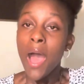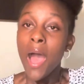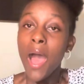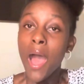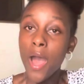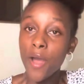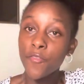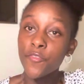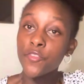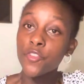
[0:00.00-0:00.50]

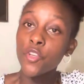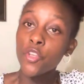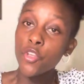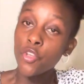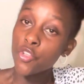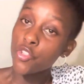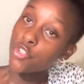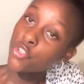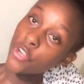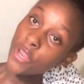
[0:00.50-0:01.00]
After your
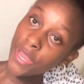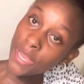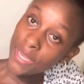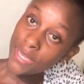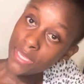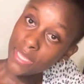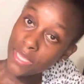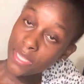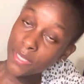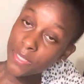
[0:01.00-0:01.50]

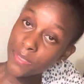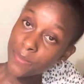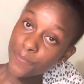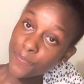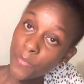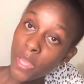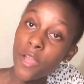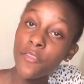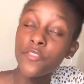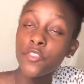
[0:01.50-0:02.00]
training,
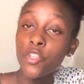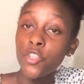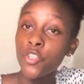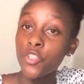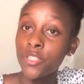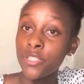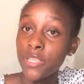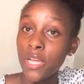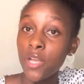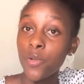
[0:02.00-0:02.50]
after you're
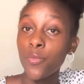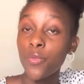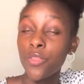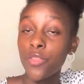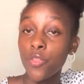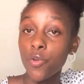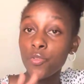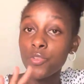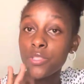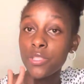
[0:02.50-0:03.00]
done with
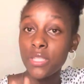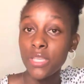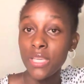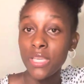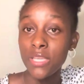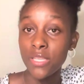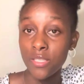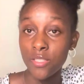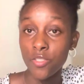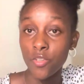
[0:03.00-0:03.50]
those 3
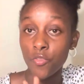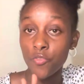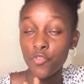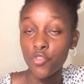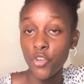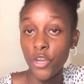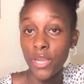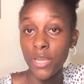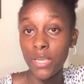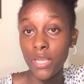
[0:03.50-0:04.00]
years of
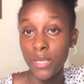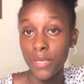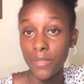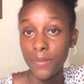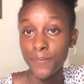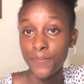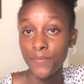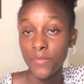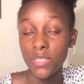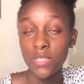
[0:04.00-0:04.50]
training,
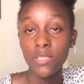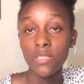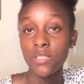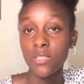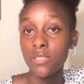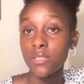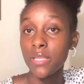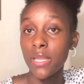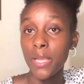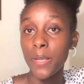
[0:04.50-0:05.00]
this is
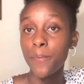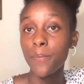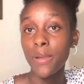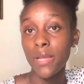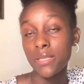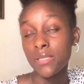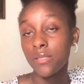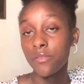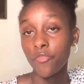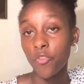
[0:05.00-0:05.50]
just like
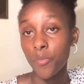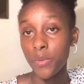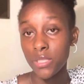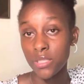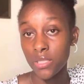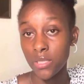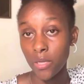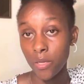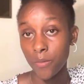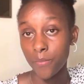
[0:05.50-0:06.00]
plus
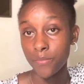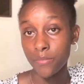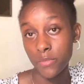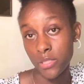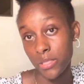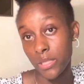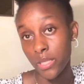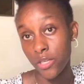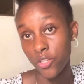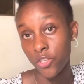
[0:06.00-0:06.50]
information now, I'm
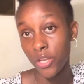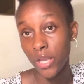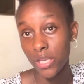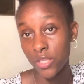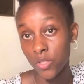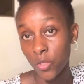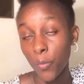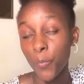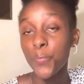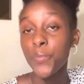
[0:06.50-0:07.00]
just letting you guys
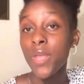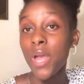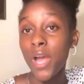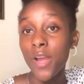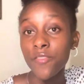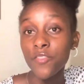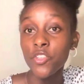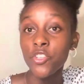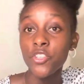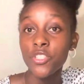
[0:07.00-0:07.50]
know.
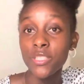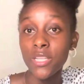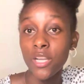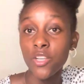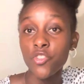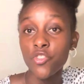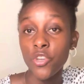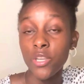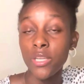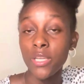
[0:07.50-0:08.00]
After you're done
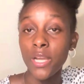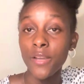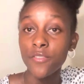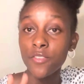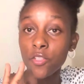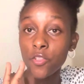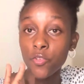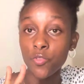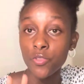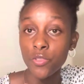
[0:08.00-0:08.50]
training, after
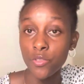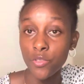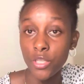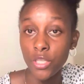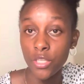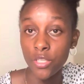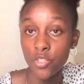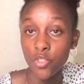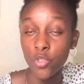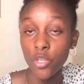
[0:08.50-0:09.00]
those 3
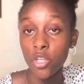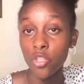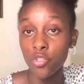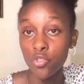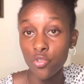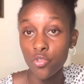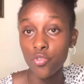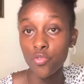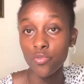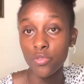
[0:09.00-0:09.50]
years, you can
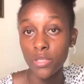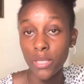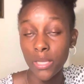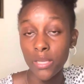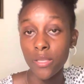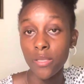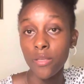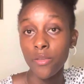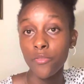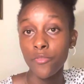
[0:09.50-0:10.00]
choose to
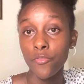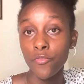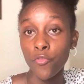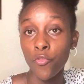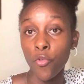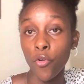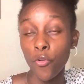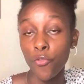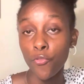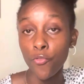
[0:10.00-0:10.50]
study
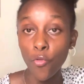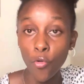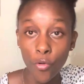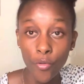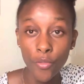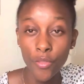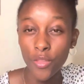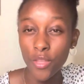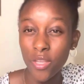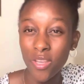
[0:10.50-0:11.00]
for a 4th
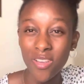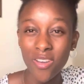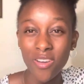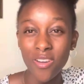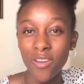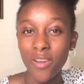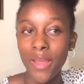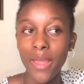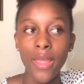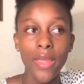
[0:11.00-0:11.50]
year
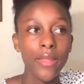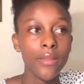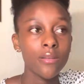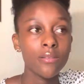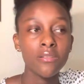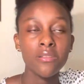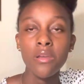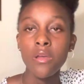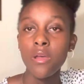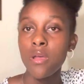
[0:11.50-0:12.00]
and
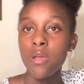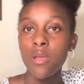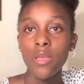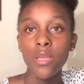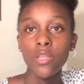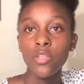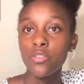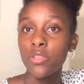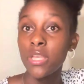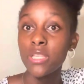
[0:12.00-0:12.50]

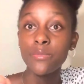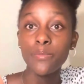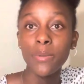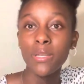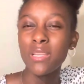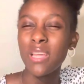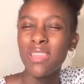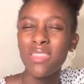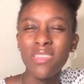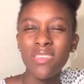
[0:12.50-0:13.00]
in this, but
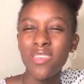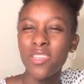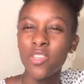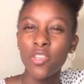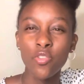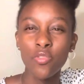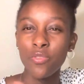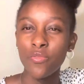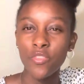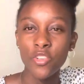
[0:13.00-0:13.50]
I think in a
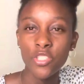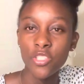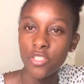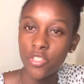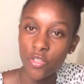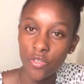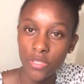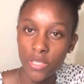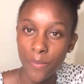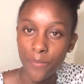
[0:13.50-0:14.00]
university
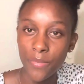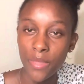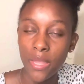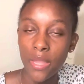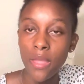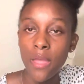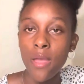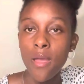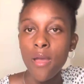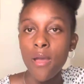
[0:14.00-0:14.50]
or something.
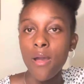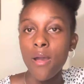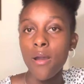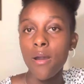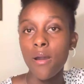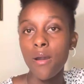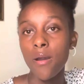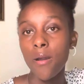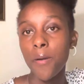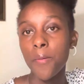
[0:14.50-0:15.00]

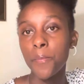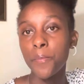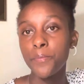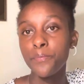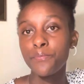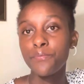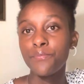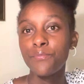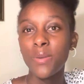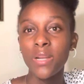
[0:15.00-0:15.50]

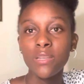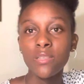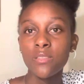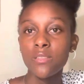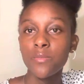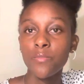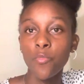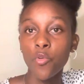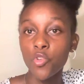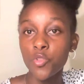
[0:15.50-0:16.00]
But
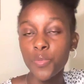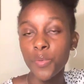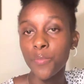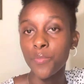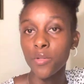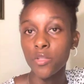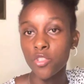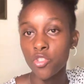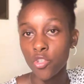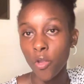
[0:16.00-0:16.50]
most
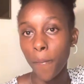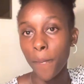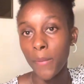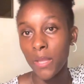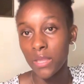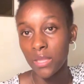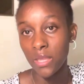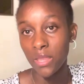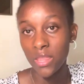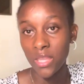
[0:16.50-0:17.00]
people stop at
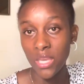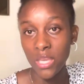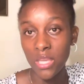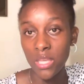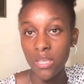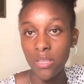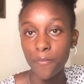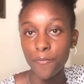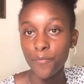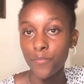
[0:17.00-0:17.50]
the
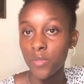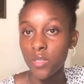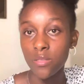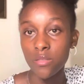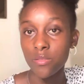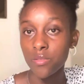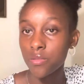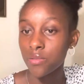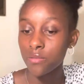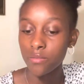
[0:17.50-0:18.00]
3
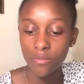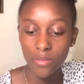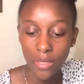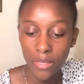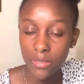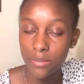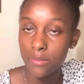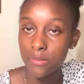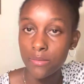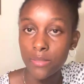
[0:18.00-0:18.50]
because,
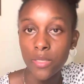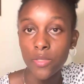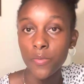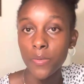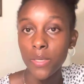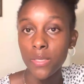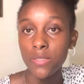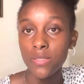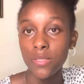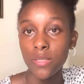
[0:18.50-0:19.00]
guys,
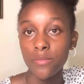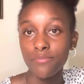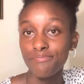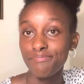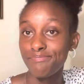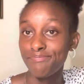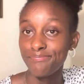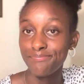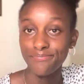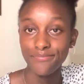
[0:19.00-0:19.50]

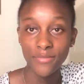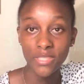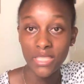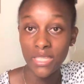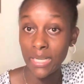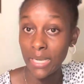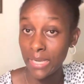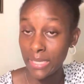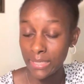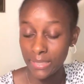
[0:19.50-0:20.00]
education
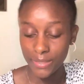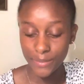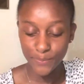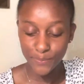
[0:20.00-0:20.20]
declining.